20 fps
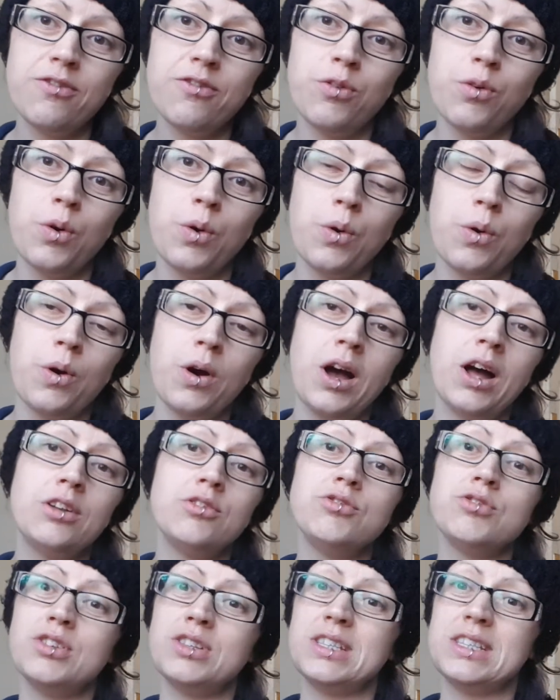for
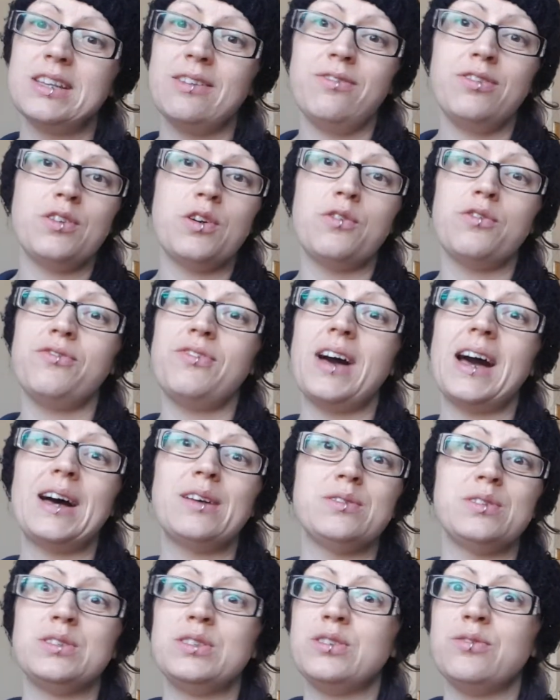hundreds, if not
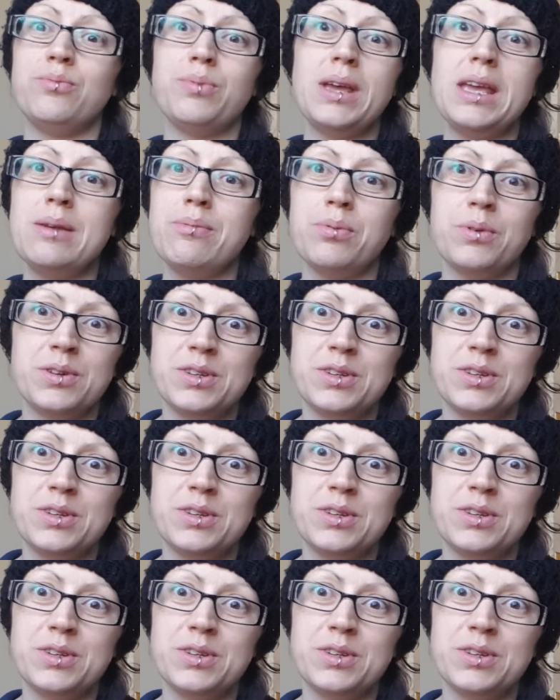thousands of people.